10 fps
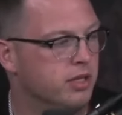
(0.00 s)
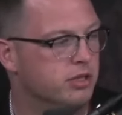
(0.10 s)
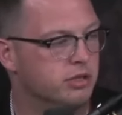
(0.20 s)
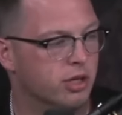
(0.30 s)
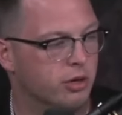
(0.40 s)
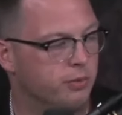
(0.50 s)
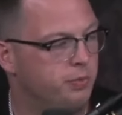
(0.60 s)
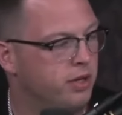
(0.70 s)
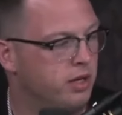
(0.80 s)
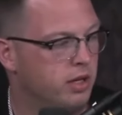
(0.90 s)

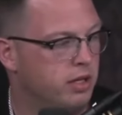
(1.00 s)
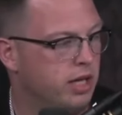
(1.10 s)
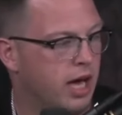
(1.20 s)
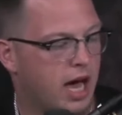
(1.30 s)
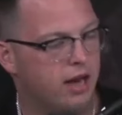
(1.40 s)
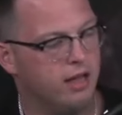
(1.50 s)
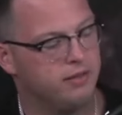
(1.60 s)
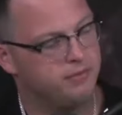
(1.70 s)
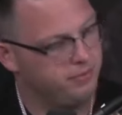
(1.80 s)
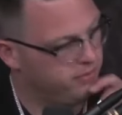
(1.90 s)
So yeah, I
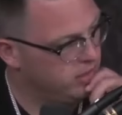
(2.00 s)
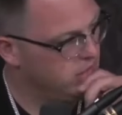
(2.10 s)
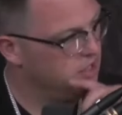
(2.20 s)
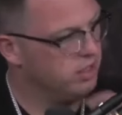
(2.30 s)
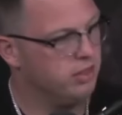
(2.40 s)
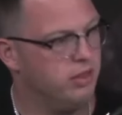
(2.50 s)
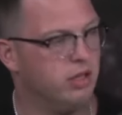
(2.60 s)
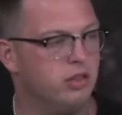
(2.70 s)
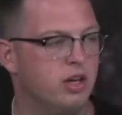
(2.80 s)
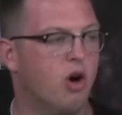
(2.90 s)

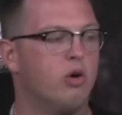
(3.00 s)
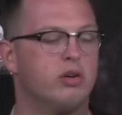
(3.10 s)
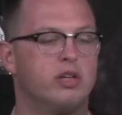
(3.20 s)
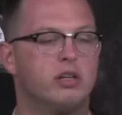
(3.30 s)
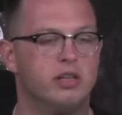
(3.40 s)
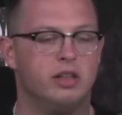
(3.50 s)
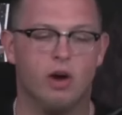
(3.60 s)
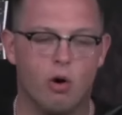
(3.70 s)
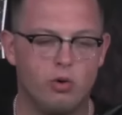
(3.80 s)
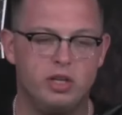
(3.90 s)
the the literally
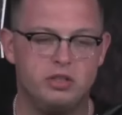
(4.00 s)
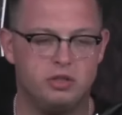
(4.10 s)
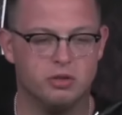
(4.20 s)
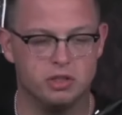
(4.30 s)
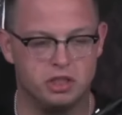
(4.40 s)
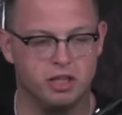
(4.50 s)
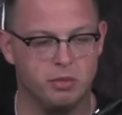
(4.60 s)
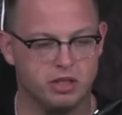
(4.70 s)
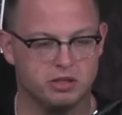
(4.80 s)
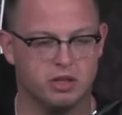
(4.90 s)
the only
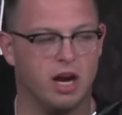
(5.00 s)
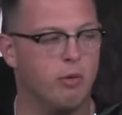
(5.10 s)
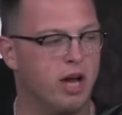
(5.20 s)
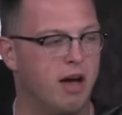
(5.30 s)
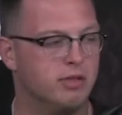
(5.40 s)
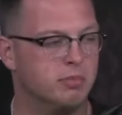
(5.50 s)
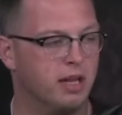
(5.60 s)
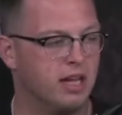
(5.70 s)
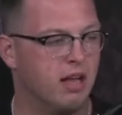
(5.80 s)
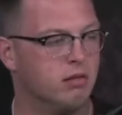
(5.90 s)
legitimate concern I would have is
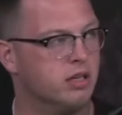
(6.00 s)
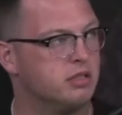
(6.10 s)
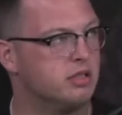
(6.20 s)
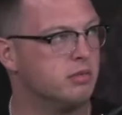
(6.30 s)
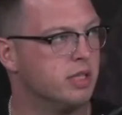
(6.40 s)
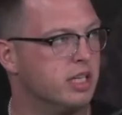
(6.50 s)
about the athleticism,